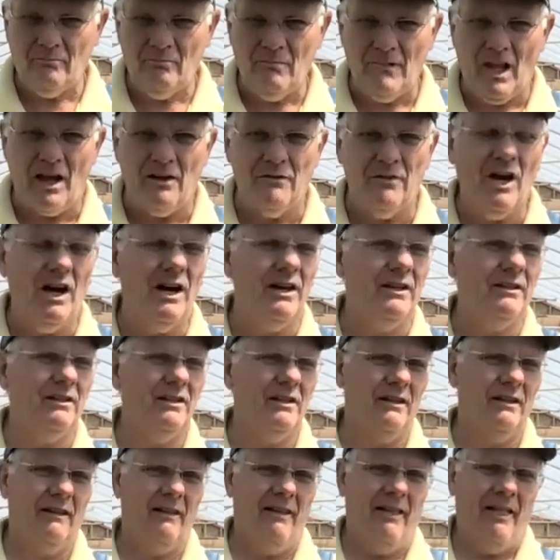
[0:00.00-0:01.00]
I've got
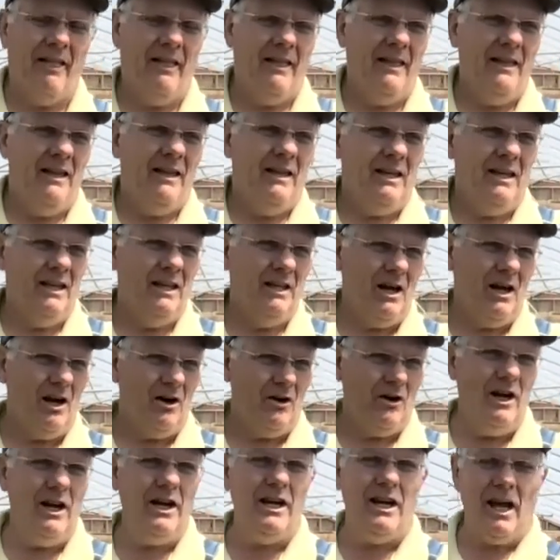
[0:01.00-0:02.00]
in our
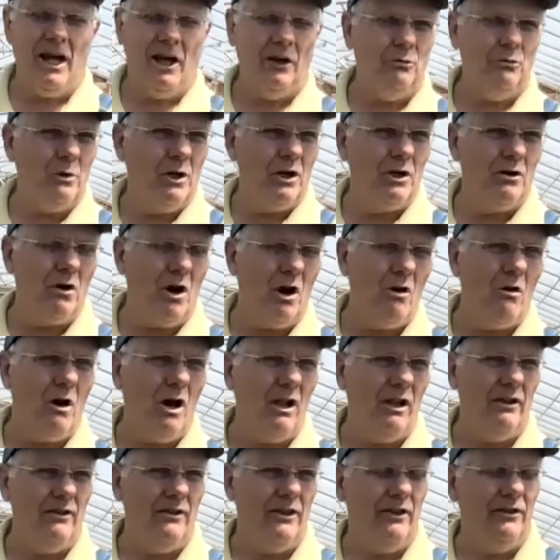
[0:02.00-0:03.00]
greenhouse, we grow
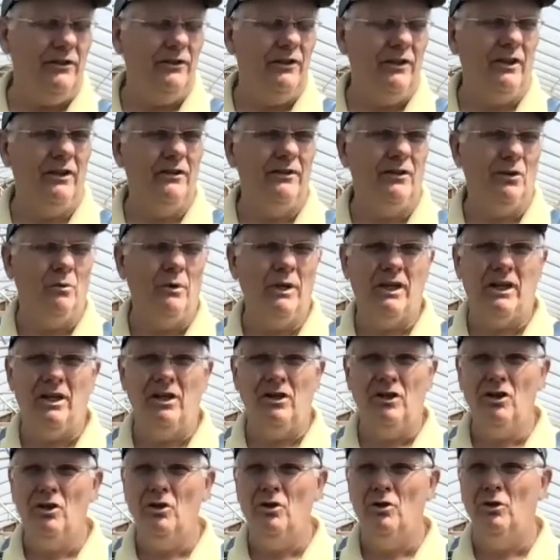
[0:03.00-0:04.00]
all of these things that we
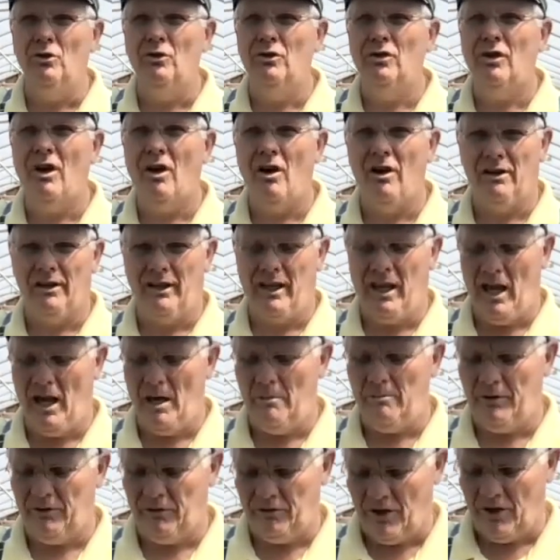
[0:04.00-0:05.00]
can use on
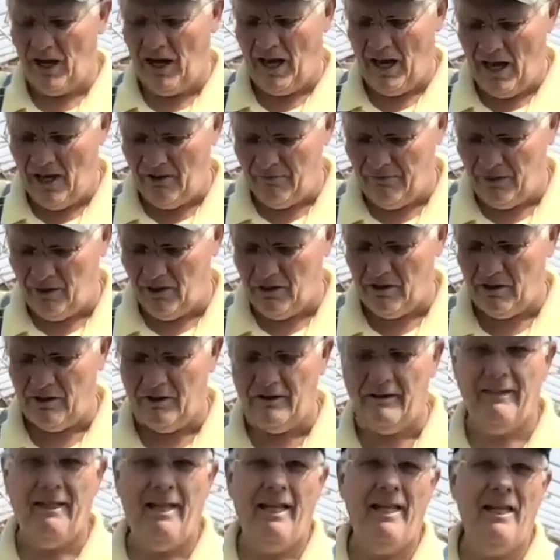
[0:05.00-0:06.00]
campus, and I have here
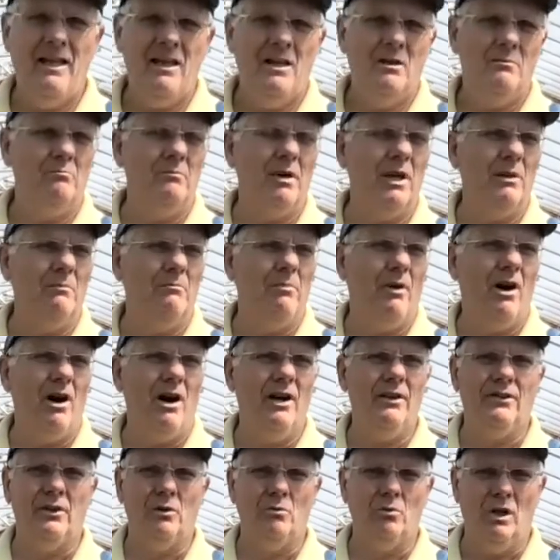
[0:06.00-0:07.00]
a big
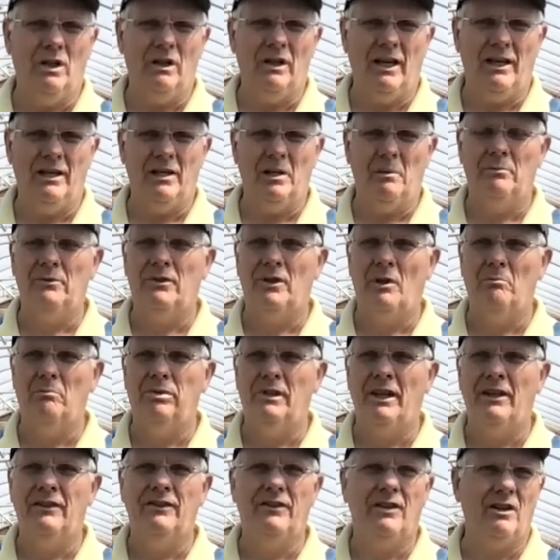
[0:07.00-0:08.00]
pot that will end up
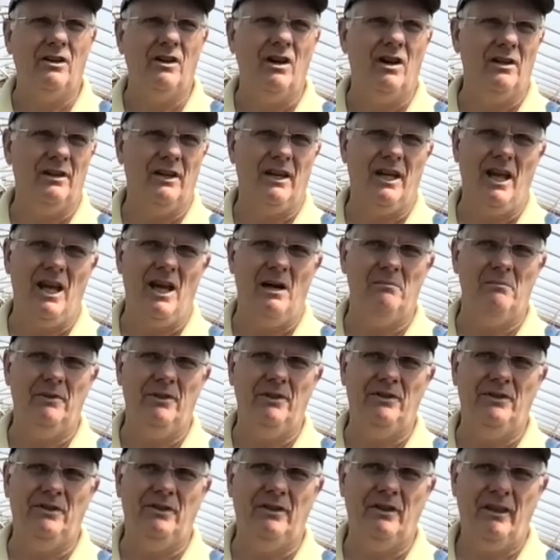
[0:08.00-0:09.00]
someplace here on
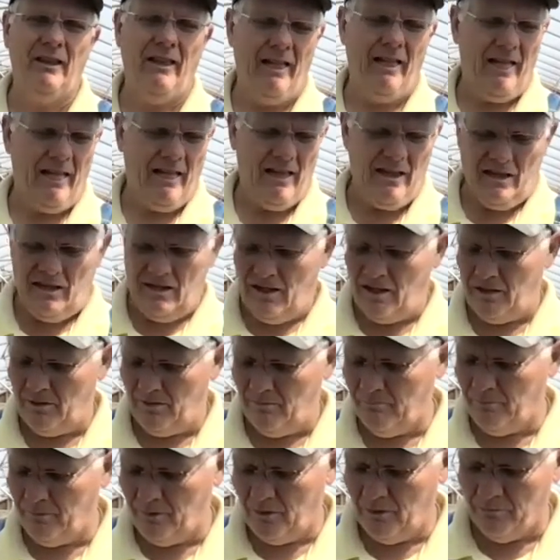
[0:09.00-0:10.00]
campus.
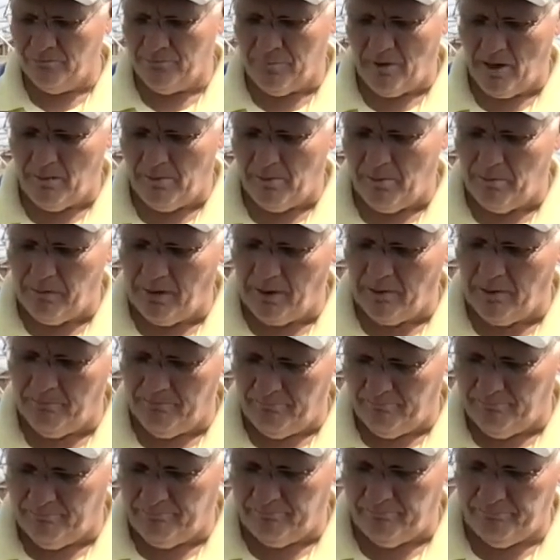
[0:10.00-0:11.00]
And you've probably
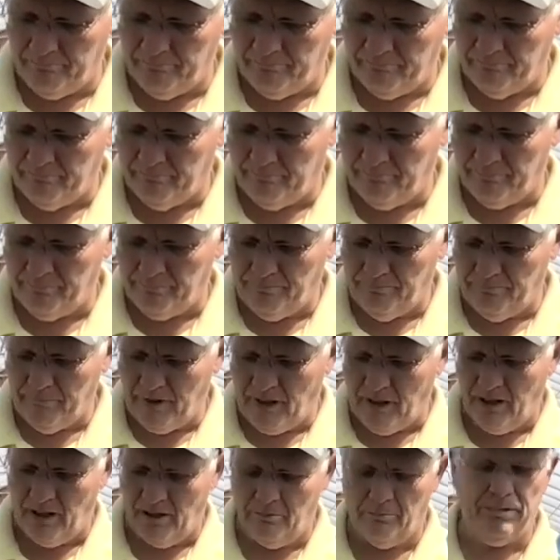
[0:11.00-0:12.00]

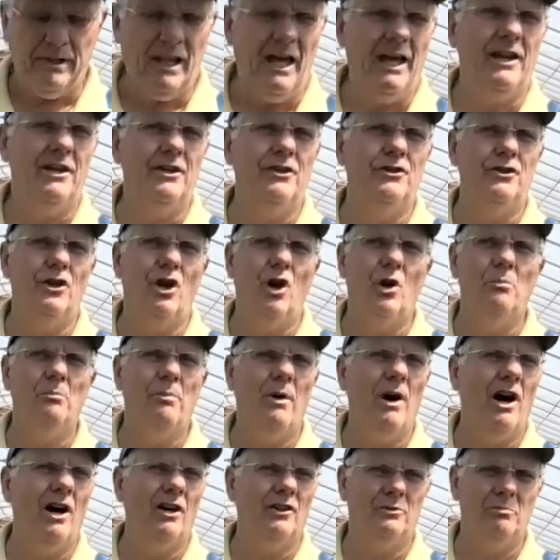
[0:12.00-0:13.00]
uh, planted your own
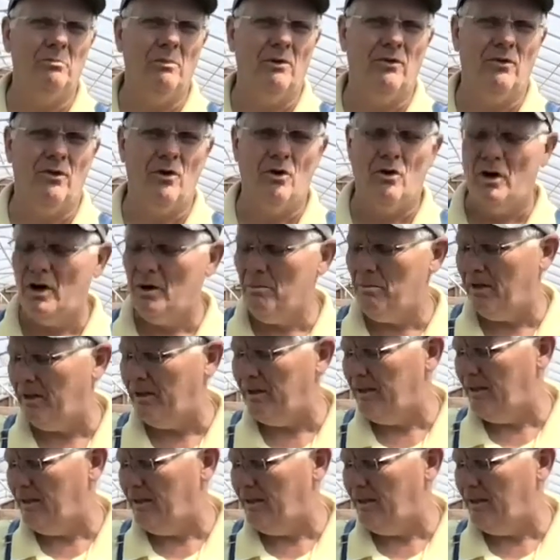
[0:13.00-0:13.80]
pots before, but